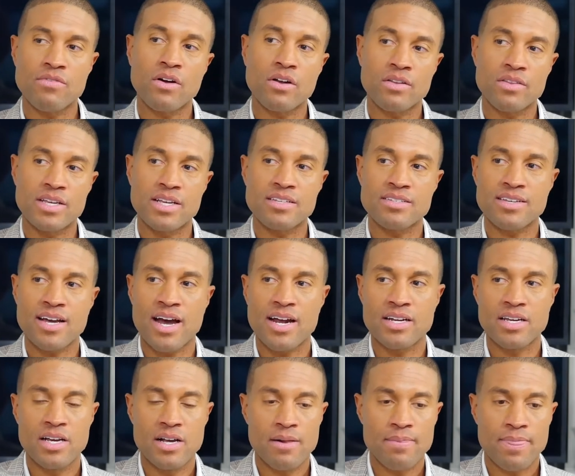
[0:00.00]
I felt on the
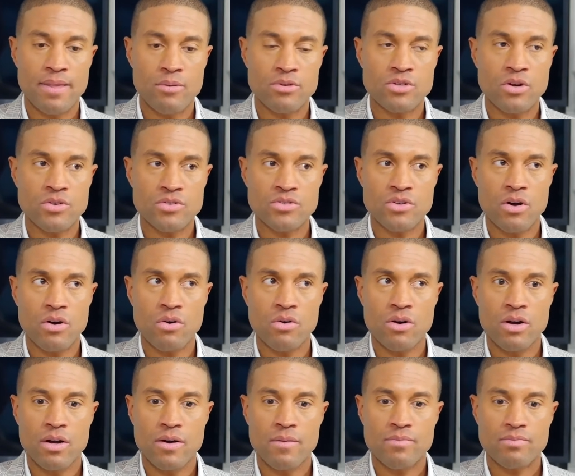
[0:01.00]
inside. It was
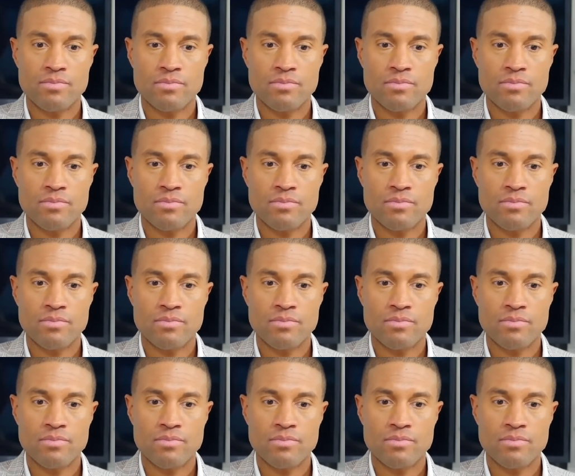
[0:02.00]
also